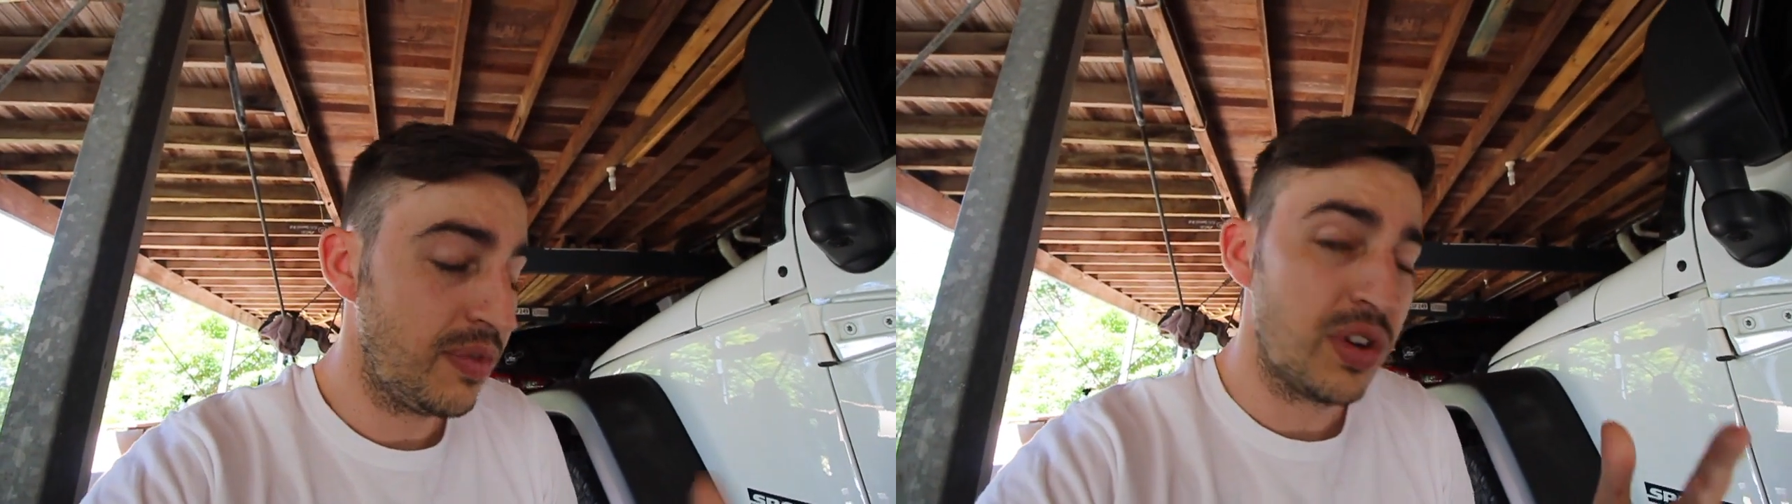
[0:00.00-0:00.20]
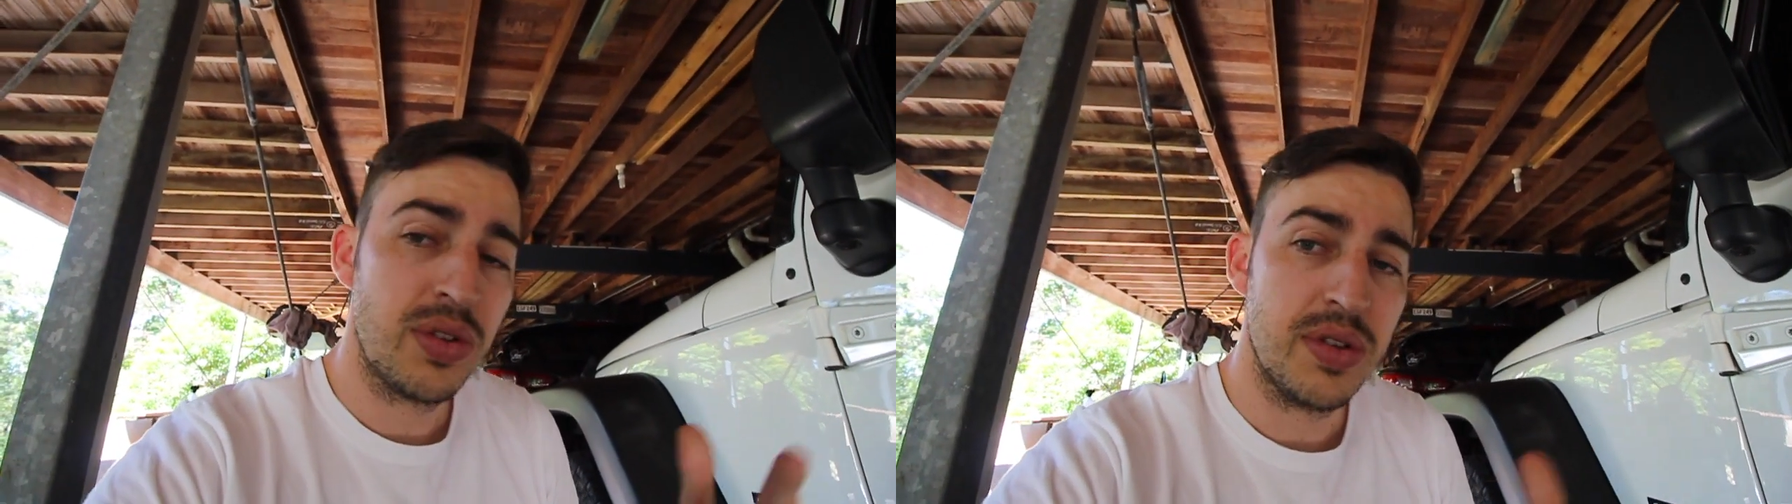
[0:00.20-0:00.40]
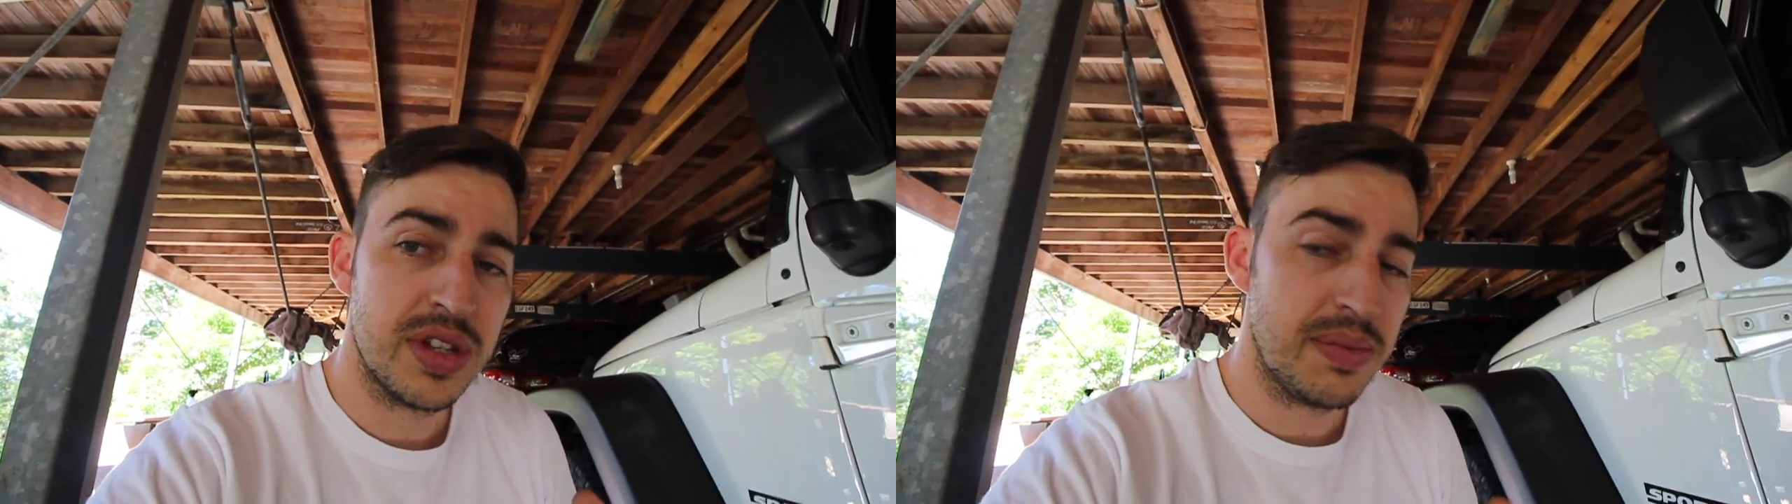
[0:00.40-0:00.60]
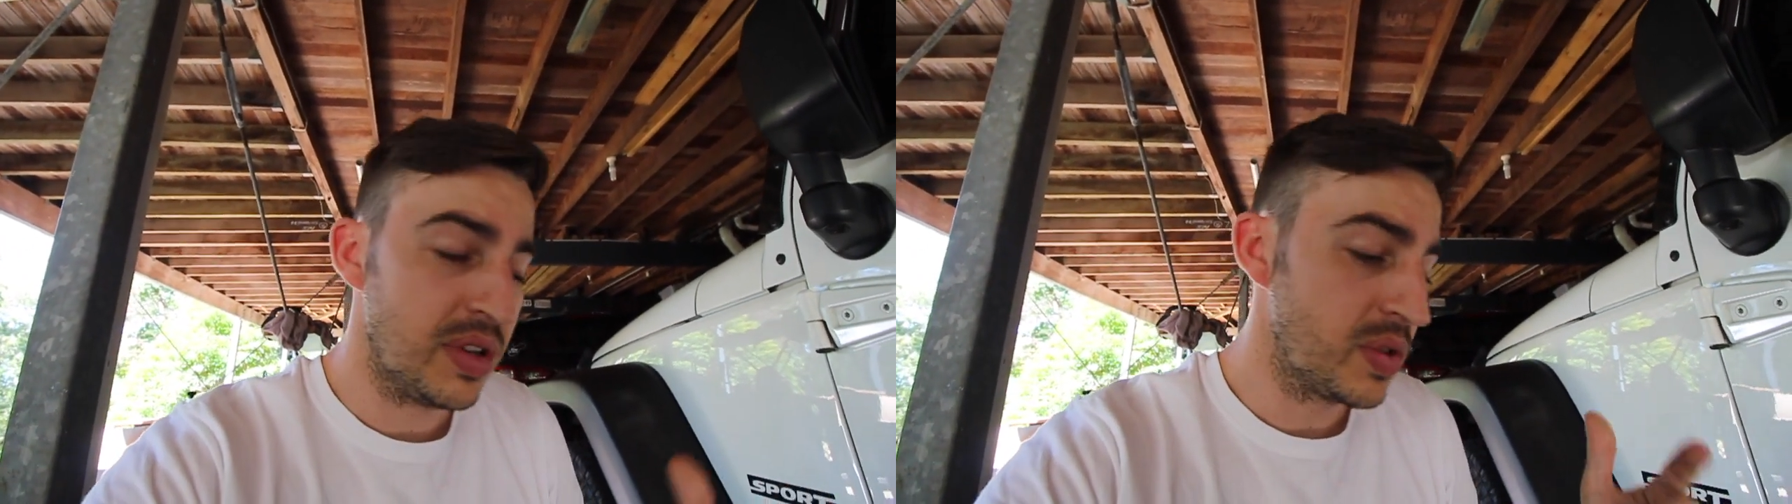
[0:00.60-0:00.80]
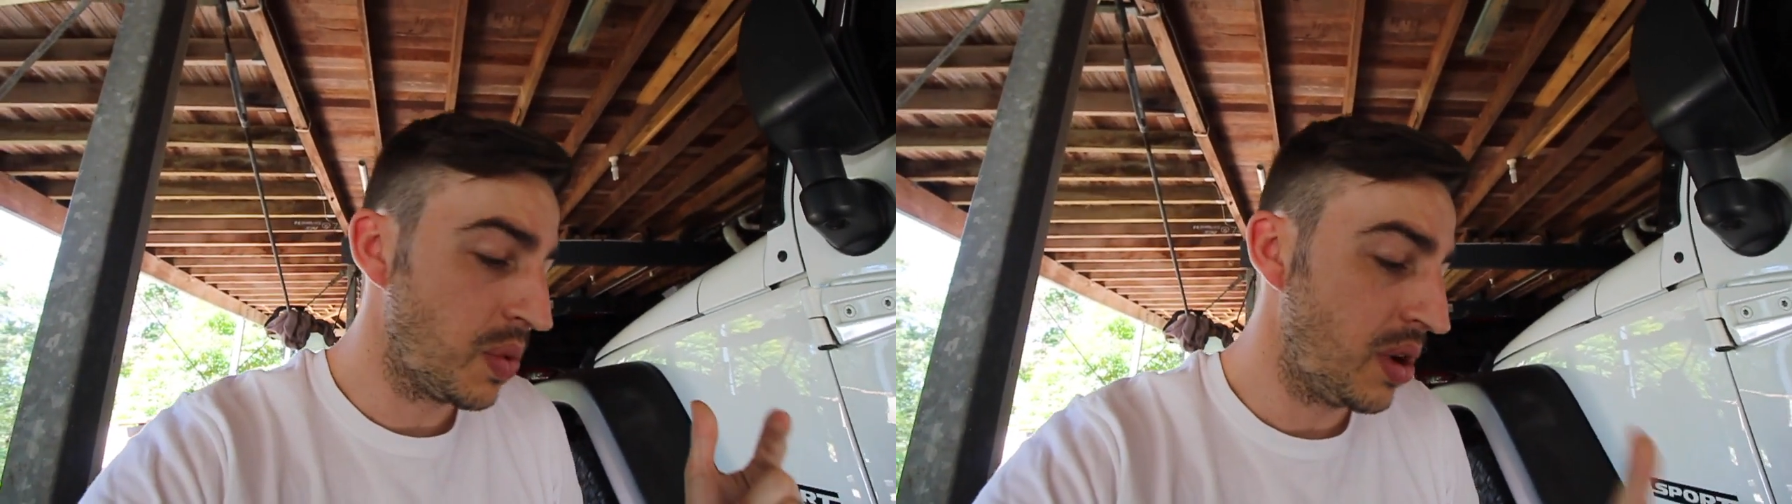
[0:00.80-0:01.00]
forty-two
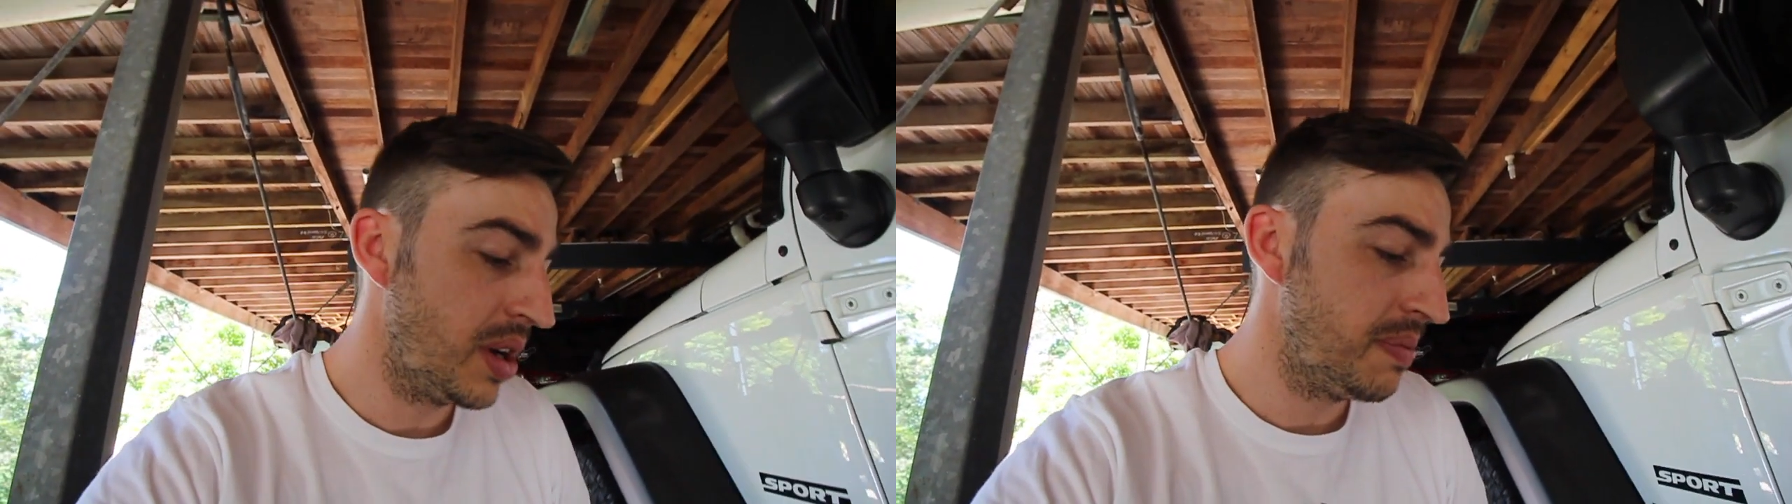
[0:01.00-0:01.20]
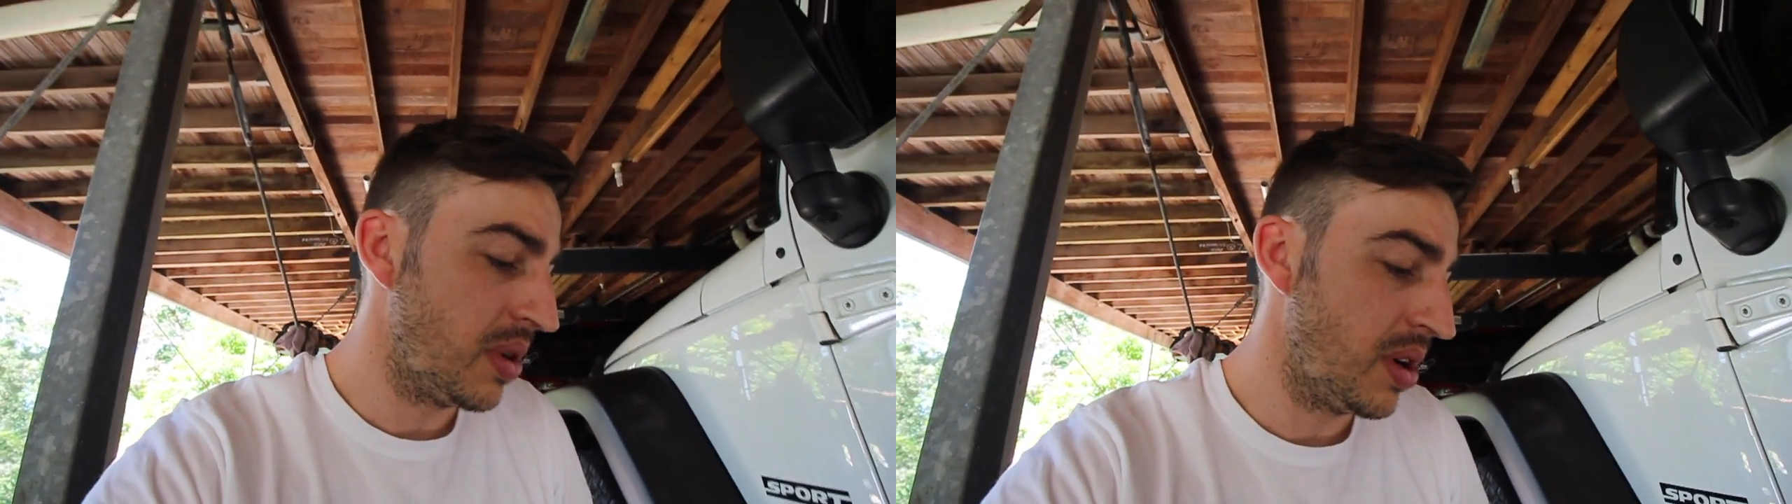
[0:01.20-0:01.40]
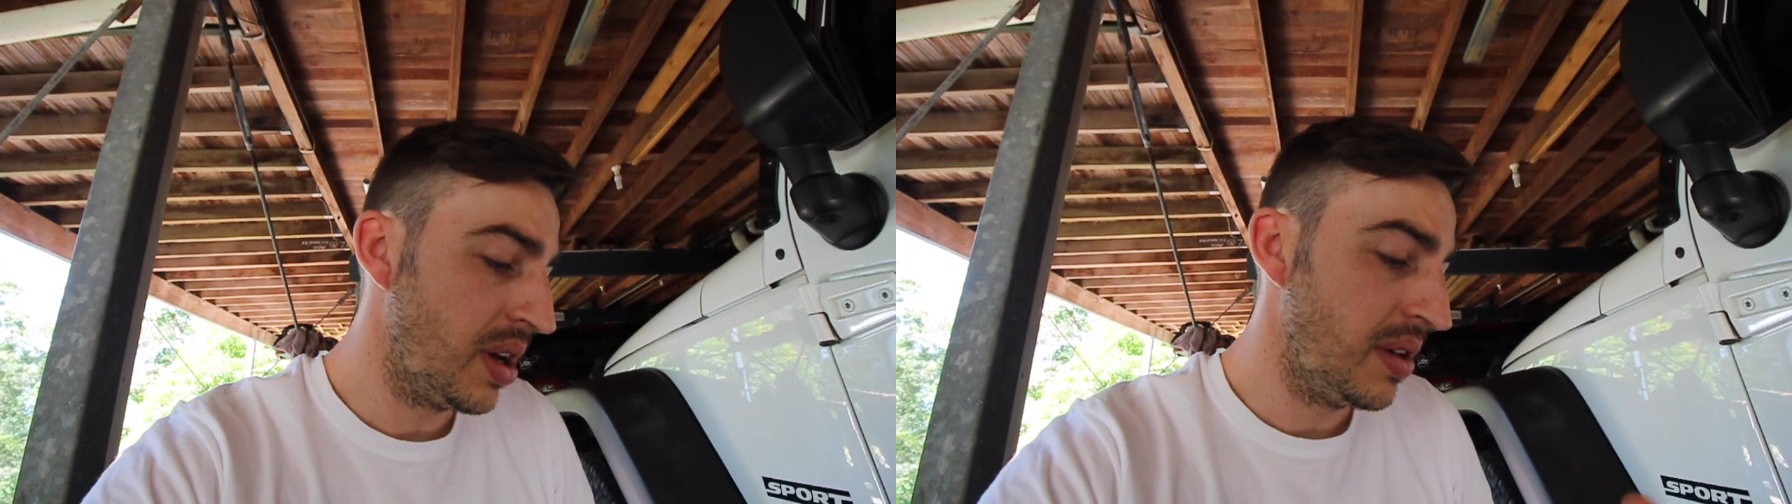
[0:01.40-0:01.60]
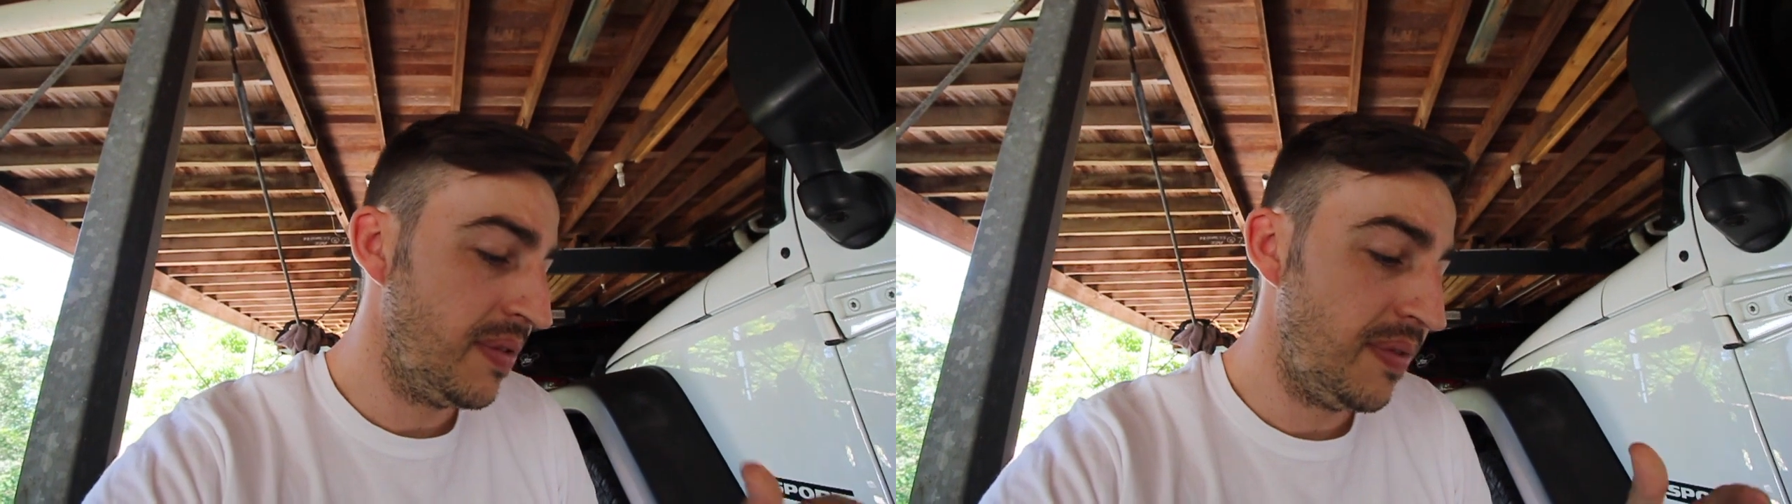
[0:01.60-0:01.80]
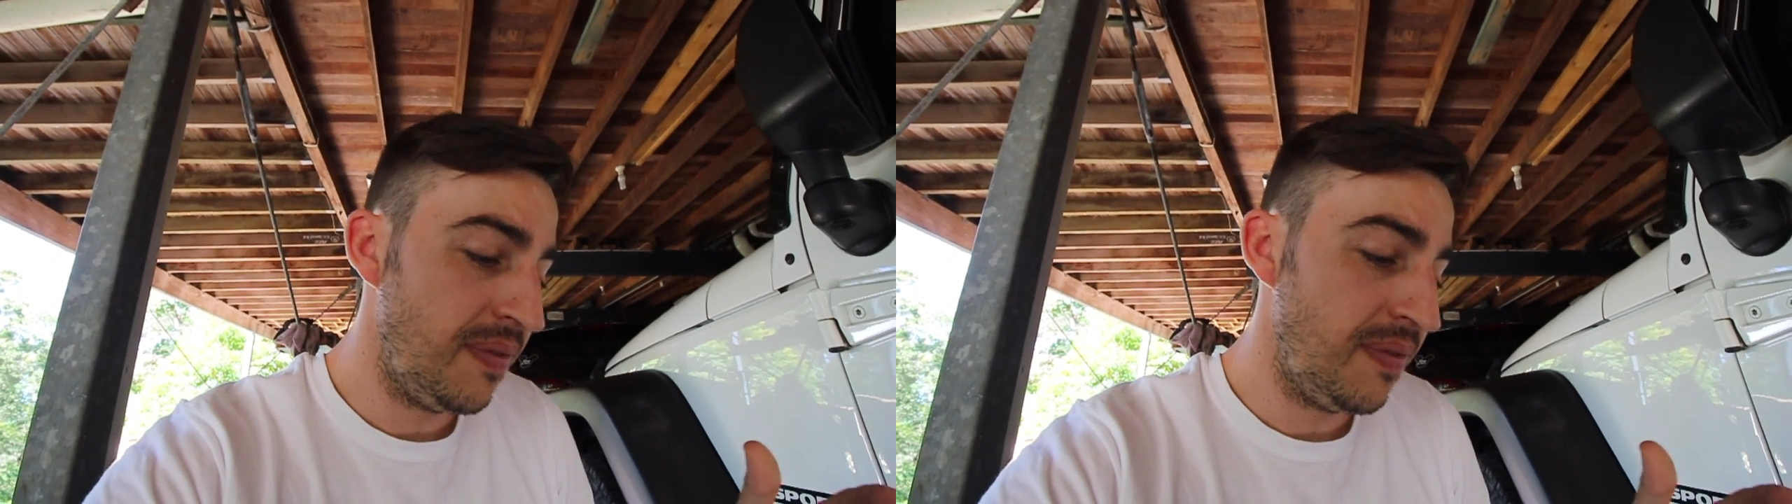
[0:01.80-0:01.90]
centimetres wide by